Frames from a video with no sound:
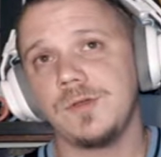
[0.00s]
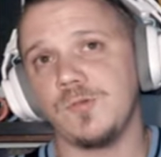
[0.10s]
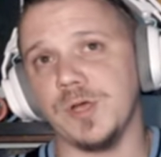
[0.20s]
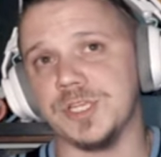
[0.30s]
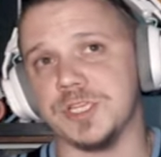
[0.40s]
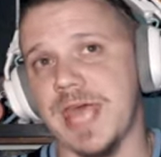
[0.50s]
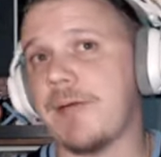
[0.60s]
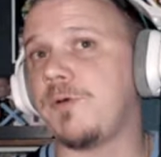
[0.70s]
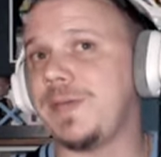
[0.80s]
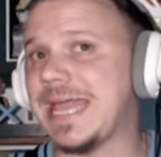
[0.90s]
which that
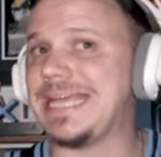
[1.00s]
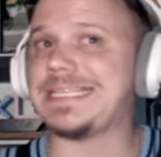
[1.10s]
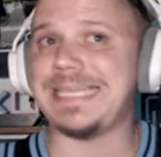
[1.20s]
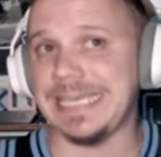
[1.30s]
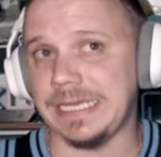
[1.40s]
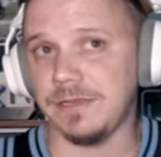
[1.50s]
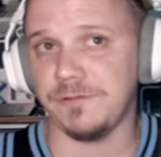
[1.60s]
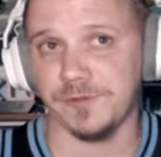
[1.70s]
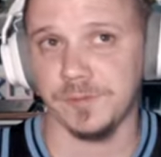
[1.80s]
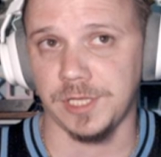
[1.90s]
will be 18
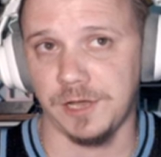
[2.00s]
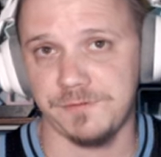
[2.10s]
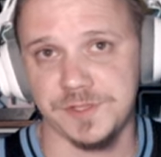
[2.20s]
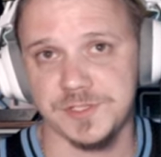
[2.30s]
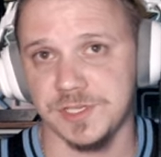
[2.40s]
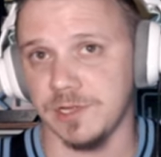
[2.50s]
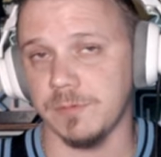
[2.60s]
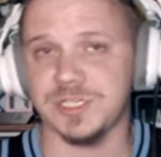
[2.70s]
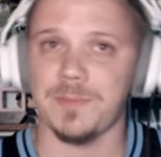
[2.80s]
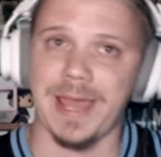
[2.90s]
from Love this year,
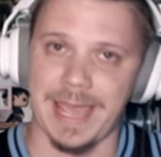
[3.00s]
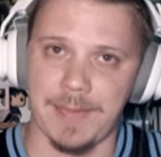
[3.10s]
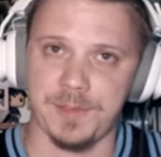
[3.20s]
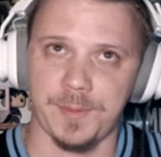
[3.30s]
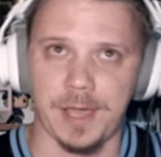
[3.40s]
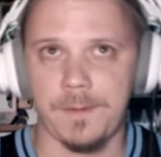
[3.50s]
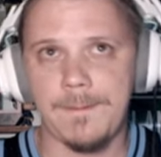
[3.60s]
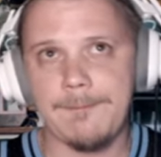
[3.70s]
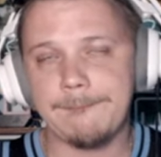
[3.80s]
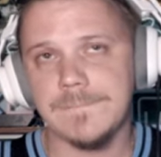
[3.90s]
which I'm not happy about.
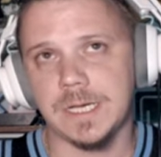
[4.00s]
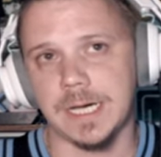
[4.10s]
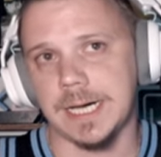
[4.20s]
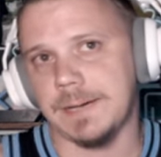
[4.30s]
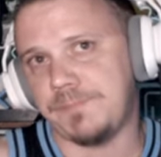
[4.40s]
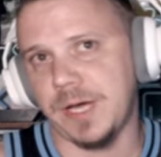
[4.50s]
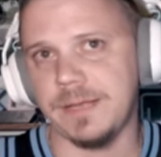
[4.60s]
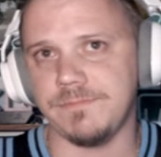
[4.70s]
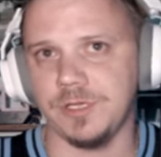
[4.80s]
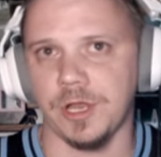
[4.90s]

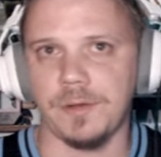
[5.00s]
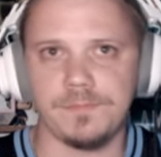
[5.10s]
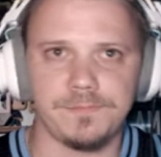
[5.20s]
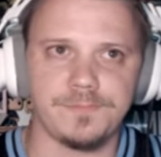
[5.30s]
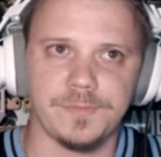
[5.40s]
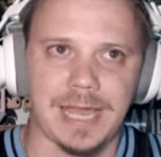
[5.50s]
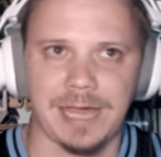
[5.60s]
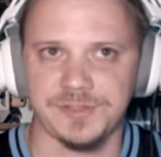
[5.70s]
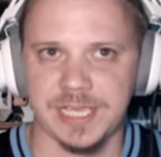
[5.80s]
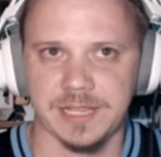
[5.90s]
But, you know,
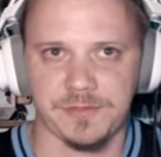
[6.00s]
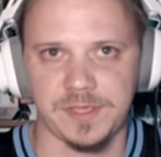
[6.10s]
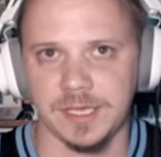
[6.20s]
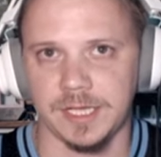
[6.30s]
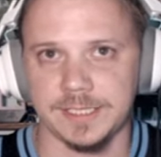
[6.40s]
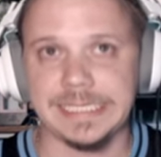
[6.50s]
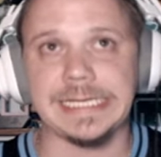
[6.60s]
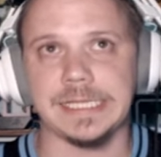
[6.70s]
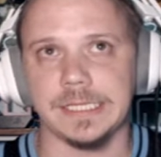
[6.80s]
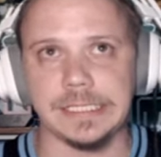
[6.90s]
I'll take the
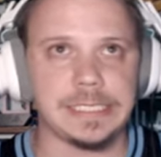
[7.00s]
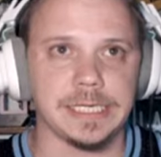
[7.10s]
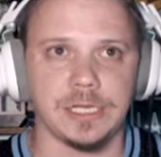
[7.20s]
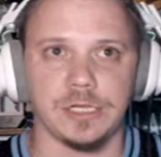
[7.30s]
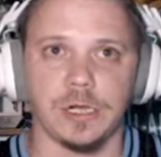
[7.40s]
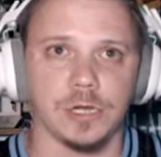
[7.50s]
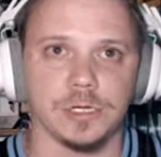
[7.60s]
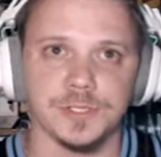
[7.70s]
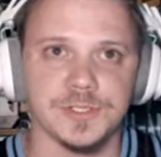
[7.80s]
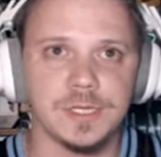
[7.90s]
leading the league in
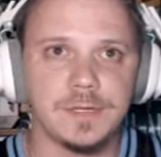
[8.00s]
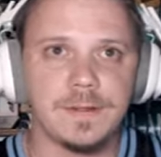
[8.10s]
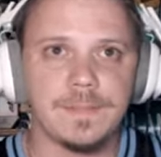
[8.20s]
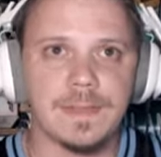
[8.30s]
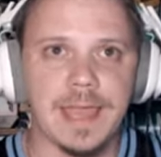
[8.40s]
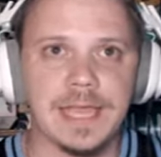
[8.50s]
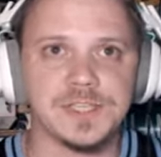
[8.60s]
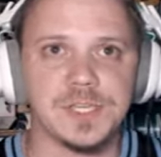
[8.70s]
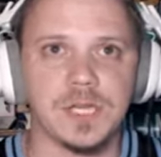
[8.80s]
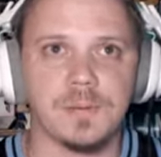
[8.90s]
yards
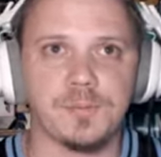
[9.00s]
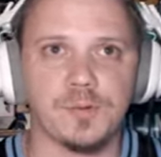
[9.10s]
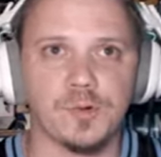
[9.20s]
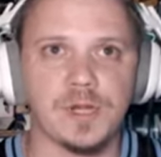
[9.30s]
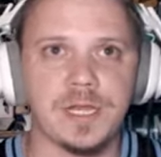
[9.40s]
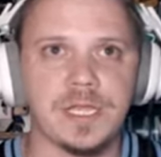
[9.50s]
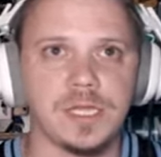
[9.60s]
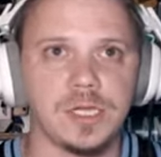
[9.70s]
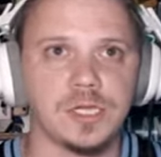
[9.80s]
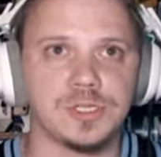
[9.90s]
as a pretty
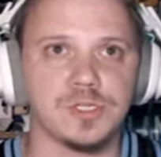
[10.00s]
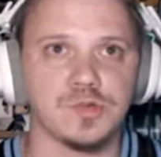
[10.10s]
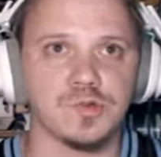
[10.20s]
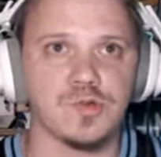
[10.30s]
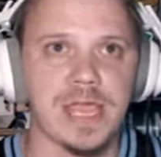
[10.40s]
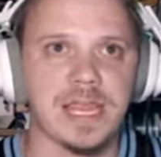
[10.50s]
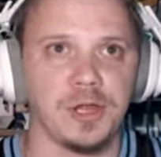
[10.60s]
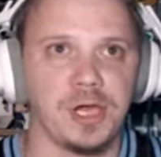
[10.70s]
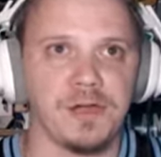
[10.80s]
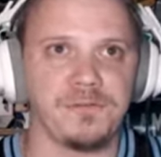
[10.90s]
good
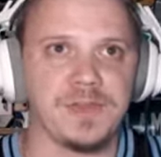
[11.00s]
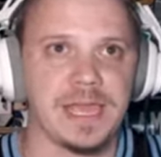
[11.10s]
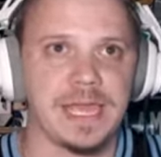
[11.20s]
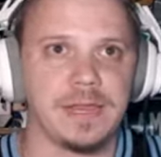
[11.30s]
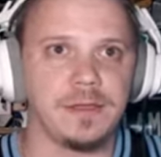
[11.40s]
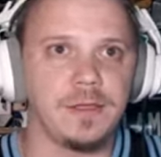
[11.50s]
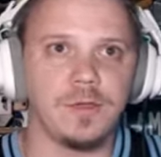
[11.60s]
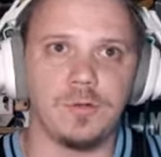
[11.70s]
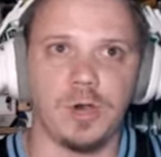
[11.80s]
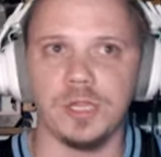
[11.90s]
trade-off. And
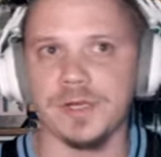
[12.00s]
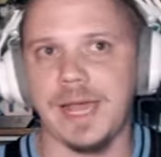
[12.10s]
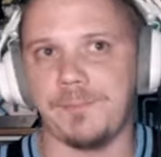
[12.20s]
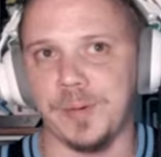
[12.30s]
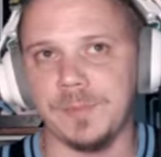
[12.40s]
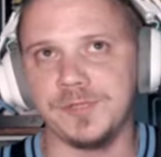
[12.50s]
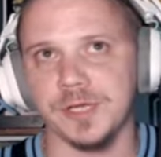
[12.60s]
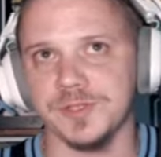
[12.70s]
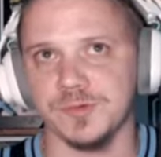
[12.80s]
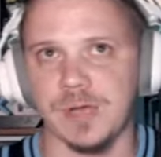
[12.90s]
Waller got bumped on
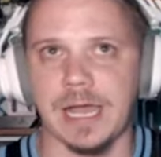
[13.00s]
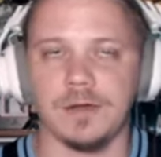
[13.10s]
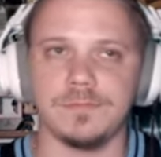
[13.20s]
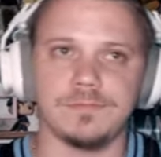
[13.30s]
his route.